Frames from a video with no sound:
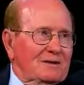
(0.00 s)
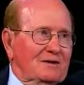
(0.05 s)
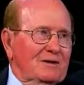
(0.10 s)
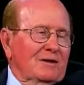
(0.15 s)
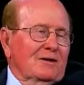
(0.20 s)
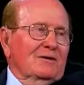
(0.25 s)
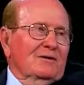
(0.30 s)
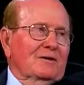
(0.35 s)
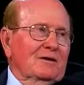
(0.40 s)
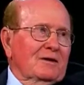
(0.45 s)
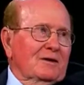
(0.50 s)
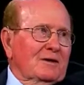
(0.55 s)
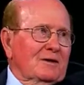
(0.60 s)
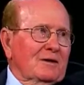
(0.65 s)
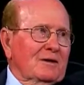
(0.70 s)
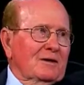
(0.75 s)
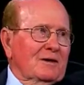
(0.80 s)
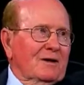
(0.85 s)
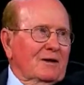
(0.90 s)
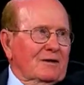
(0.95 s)
And
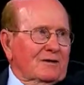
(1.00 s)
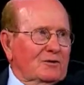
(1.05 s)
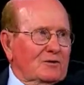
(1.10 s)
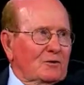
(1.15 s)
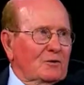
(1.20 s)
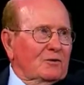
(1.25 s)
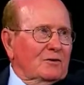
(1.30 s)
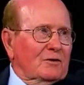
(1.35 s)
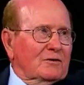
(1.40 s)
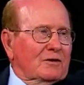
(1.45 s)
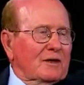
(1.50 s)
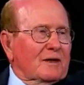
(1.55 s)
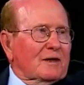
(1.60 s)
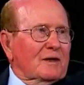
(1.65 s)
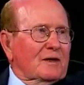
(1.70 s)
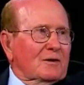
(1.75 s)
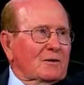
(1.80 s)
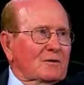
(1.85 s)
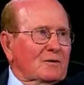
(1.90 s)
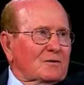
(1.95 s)
I'll clue you,
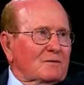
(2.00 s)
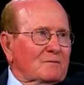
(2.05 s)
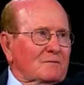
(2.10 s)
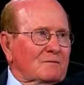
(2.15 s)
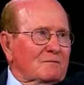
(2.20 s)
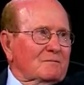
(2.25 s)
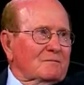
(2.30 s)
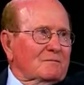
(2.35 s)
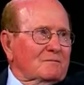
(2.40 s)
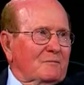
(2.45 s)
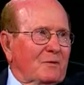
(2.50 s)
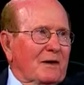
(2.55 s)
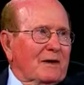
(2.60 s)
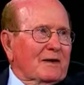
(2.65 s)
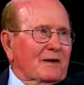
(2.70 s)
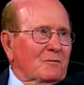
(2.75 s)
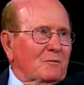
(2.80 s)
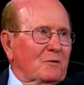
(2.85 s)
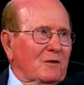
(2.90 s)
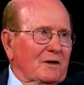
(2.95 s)
taking a
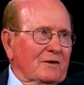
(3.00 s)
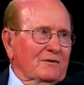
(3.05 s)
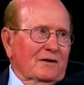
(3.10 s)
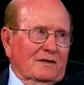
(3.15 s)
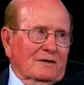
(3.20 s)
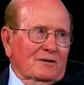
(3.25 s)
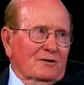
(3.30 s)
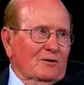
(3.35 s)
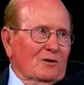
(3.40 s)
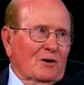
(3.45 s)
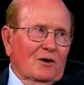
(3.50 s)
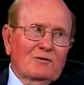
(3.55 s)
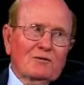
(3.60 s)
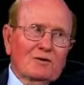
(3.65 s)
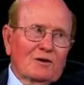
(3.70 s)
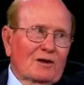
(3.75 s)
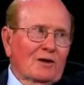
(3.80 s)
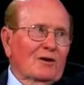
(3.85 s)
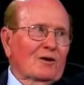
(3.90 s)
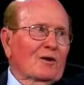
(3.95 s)
pint of blood takes an
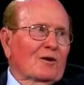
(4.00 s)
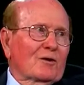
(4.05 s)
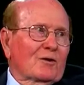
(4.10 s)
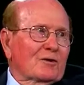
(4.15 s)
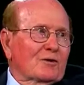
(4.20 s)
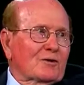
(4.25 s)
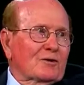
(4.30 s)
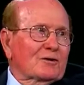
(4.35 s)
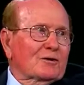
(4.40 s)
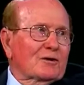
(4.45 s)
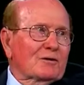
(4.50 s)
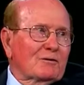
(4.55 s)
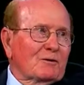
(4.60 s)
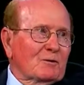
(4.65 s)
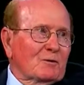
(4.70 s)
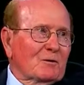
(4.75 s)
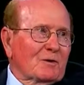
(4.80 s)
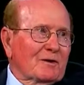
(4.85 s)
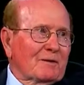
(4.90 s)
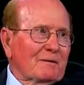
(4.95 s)
awful lot longer than
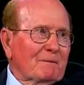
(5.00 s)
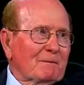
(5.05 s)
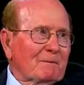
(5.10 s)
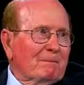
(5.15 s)
giving one.